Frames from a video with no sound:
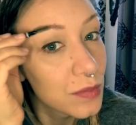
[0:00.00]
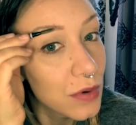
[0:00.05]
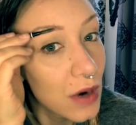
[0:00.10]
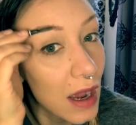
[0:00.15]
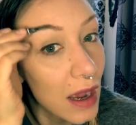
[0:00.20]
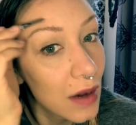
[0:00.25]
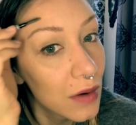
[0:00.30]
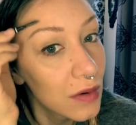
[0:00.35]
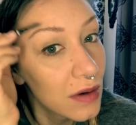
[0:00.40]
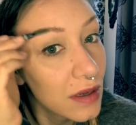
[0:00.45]

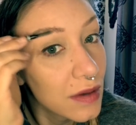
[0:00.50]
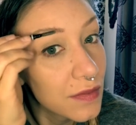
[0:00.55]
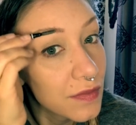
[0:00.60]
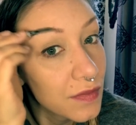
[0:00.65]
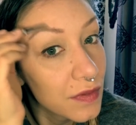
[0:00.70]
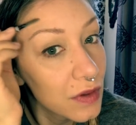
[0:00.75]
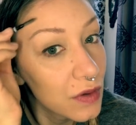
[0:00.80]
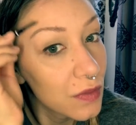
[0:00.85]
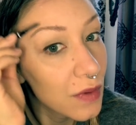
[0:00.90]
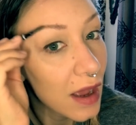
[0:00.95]
brow
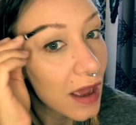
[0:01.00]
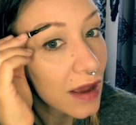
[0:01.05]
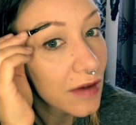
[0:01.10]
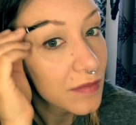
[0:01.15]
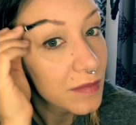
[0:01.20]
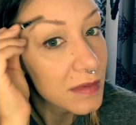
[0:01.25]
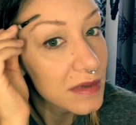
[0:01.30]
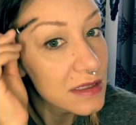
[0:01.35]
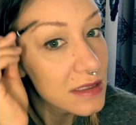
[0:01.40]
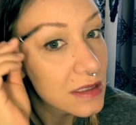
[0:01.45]
if you
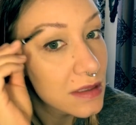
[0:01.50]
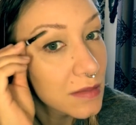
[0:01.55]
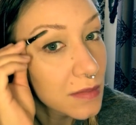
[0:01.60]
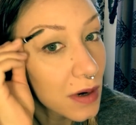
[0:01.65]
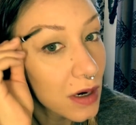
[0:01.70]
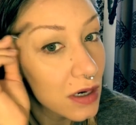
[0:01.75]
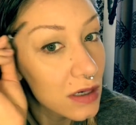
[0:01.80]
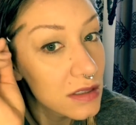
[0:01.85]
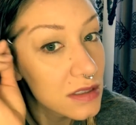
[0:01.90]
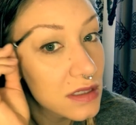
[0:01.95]
have missing
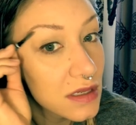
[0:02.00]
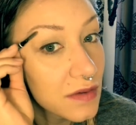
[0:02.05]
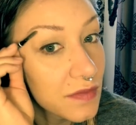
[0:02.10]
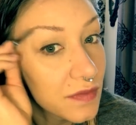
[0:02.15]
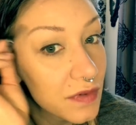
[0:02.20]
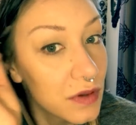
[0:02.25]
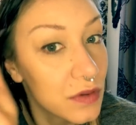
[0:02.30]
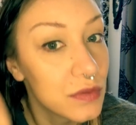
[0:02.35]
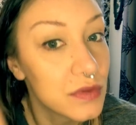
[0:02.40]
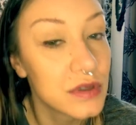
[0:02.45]
parts.
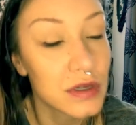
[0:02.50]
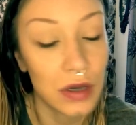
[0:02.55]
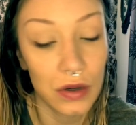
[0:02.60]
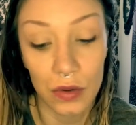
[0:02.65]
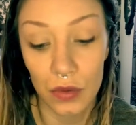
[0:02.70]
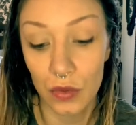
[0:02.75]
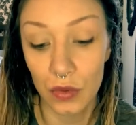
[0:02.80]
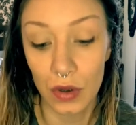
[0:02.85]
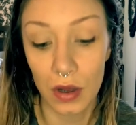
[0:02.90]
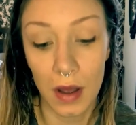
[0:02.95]
If you
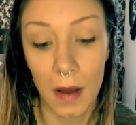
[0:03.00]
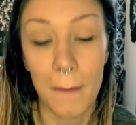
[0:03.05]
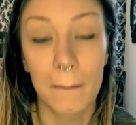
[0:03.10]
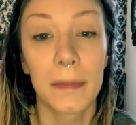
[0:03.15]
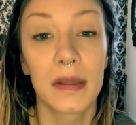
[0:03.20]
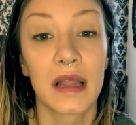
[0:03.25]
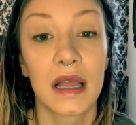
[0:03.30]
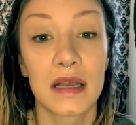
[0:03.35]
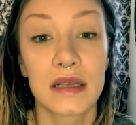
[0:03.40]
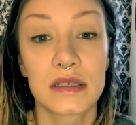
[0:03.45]
don't,
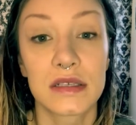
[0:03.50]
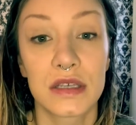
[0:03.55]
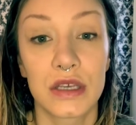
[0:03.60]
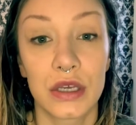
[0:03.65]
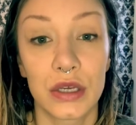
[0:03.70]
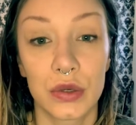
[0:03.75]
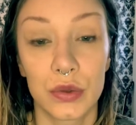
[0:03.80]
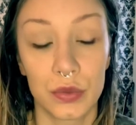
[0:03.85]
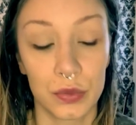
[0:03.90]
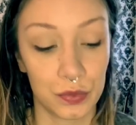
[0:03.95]
bless
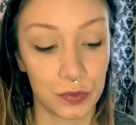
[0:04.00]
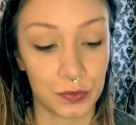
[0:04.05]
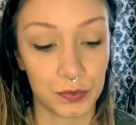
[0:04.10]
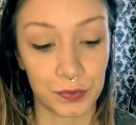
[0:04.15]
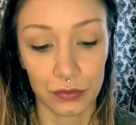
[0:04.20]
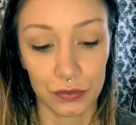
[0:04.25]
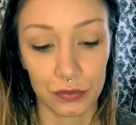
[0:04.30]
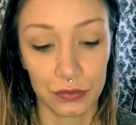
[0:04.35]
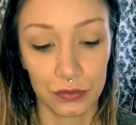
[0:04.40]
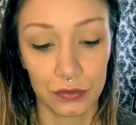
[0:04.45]
you.
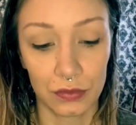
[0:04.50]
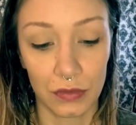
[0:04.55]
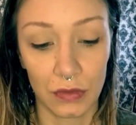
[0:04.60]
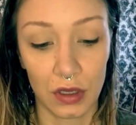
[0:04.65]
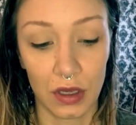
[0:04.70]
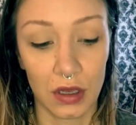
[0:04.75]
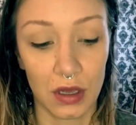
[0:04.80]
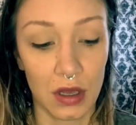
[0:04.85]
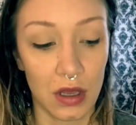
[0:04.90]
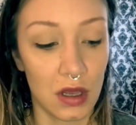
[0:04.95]

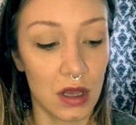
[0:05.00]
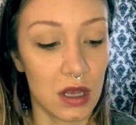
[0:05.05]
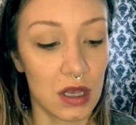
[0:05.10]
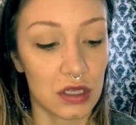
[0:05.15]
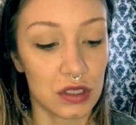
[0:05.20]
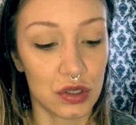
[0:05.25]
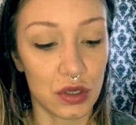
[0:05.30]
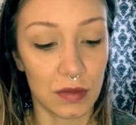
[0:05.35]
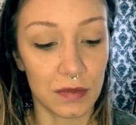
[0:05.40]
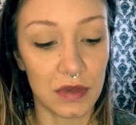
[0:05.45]

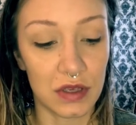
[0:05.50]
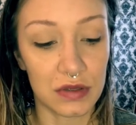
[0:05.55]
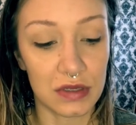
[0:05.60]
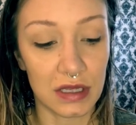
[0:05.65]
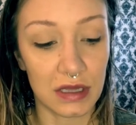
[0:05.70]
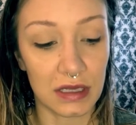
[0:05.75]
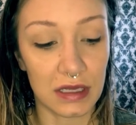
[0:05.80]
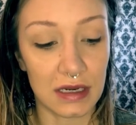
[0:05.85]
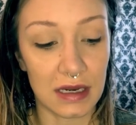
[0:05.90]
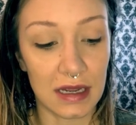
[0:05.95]
So I'm
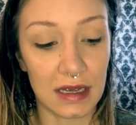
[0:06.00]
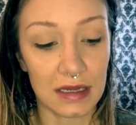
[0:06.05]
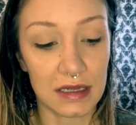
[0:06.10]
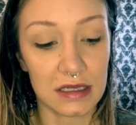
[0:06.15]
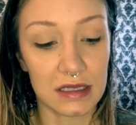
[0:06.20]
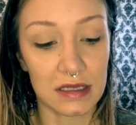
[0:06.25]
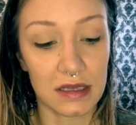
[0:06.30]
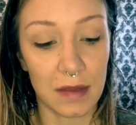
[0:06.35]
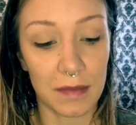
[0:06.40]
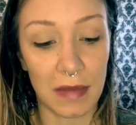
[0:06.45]
using the
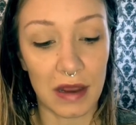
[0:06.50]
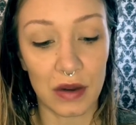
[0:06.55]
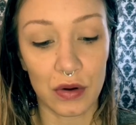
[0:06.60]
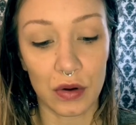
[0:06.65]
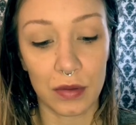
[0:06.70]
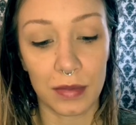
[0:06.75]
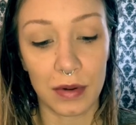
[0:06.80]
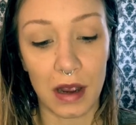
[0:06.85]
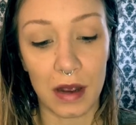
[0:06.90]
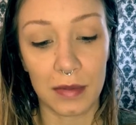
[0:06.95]
NYX
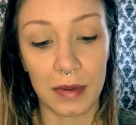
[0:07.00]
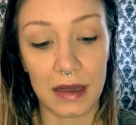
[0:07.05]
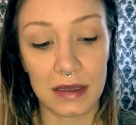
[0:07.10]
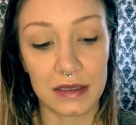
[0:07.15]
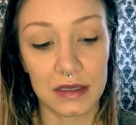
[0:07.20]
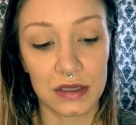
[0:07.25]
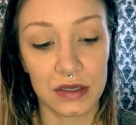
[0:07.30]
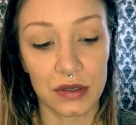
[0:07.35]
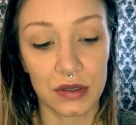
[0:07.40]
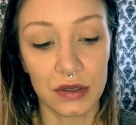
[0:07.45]
Micro Brow
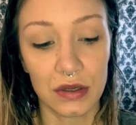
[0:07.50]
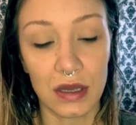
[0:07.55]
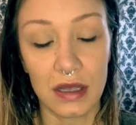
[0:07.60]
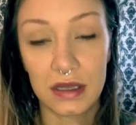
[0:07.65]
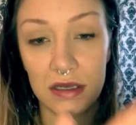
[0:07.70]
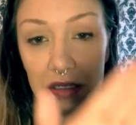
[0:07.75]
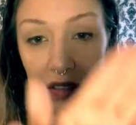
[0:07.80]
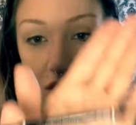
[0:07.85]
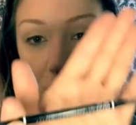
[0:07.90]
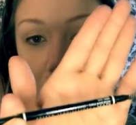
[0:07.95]
Pencil
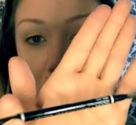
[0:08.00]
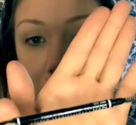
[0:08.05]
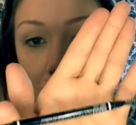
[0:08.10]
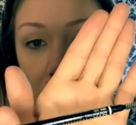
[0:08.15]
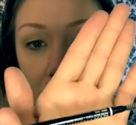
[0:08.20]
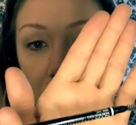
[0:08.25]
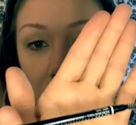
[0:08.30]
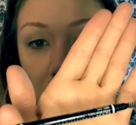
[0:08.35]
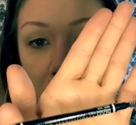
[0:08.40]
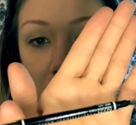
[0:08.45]
in
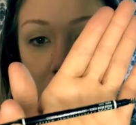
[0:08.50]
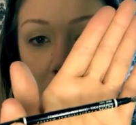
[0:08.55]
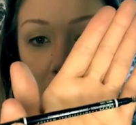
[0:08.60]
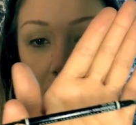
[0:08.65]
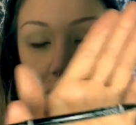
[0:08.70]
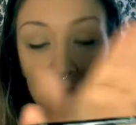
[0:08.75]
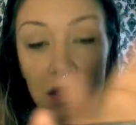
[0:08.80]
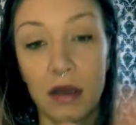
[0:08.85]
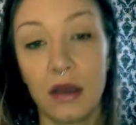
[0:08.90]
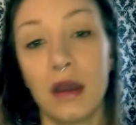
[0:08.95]
taupe.
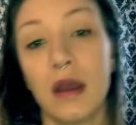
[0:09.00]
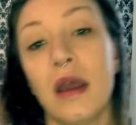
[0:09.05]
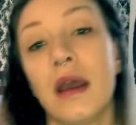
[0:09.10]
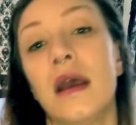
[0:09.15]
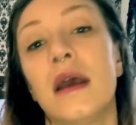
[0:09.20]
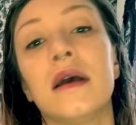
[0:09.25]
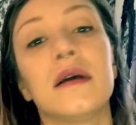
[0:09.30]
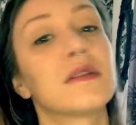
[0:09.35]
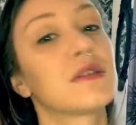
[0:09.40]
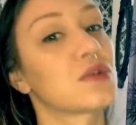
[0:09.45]

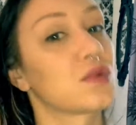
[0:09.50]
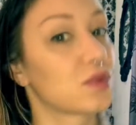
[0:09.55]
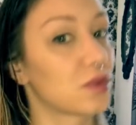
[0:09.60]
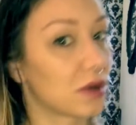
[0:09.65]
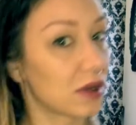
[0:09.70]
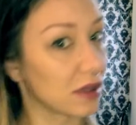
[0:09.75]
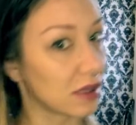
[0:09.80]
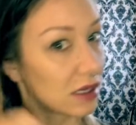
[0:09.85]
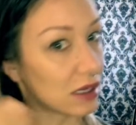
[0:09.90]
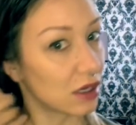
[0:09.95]
It's
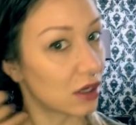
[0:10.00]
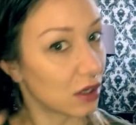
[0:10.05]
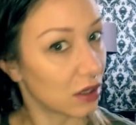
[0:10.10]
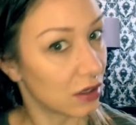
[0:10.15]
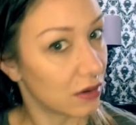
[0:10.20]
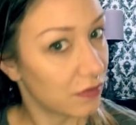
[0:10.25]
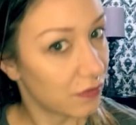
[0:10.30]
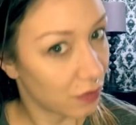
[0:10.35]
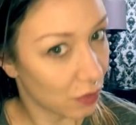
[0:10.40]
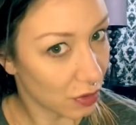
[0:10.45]
really
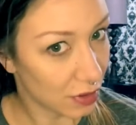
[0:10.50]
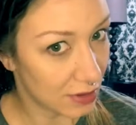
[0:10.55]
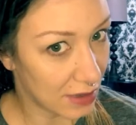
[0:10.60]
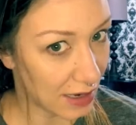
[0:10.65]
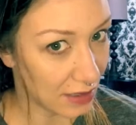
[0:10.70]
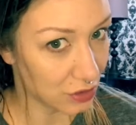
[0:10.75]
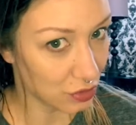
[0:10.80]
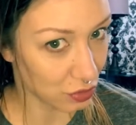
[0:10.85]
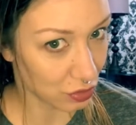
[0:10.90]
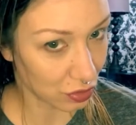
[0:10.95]
good for
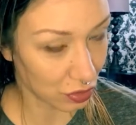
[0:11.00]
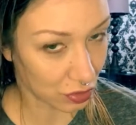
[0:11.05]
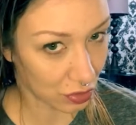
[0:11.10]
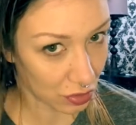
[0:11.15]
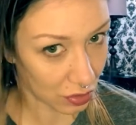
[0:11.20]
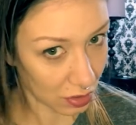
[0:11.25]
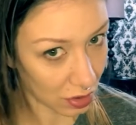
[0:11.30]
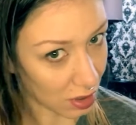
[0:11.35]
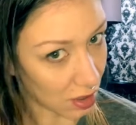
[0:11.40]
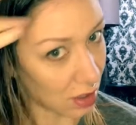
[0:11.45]

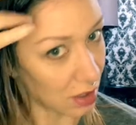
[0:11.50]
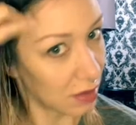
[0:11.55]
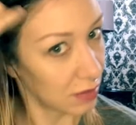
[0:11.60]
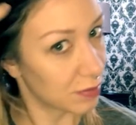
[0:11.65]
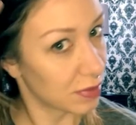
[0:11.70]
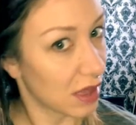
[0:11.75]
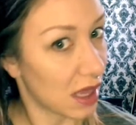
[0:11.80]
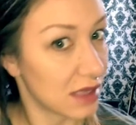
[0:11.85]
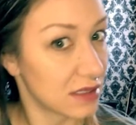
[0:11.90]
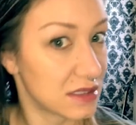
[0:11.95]
natural
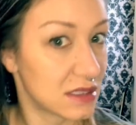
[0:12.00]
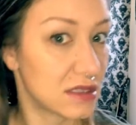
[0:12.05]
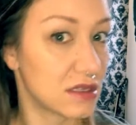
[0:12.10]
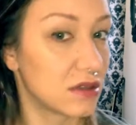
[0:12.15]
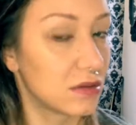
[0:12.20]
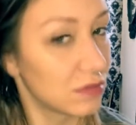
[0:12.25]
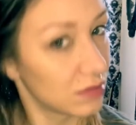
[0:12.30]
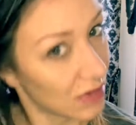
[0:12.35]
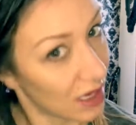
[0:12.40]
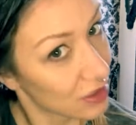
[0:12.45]
blondes,
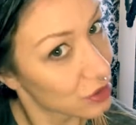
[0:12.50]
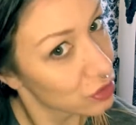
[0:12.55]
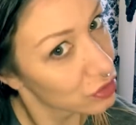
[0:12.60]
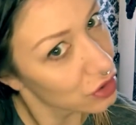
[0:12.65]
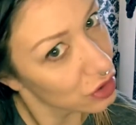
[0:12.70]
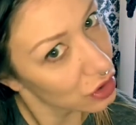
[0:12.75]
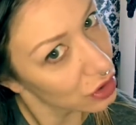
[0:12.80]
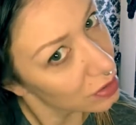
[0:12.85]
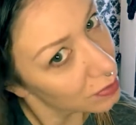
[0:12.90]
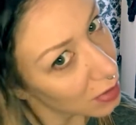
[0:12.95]
natural
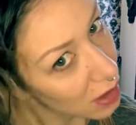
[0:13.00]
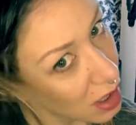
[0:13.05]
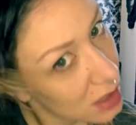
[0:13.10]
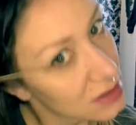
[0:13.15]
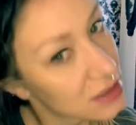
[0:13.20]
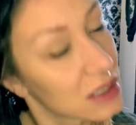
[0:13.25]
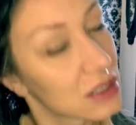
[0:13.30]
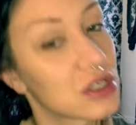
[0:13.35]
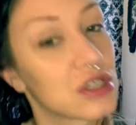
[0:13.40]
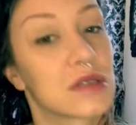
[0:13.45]
dirty
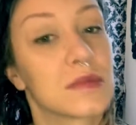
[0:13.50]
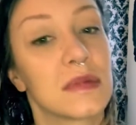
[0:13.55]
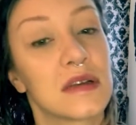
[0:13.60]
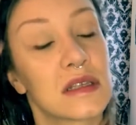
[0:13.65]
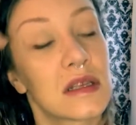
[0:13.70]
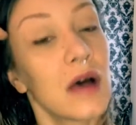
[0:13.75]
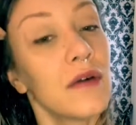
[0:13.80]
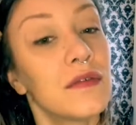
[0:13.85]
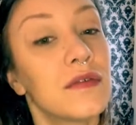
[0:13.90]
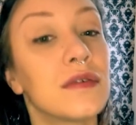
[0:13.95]
blondes such as
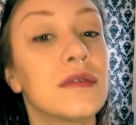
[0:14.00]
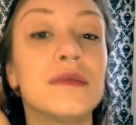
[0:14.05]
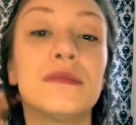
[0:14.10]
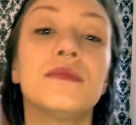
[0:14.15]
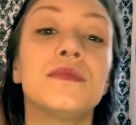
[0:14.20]
myself.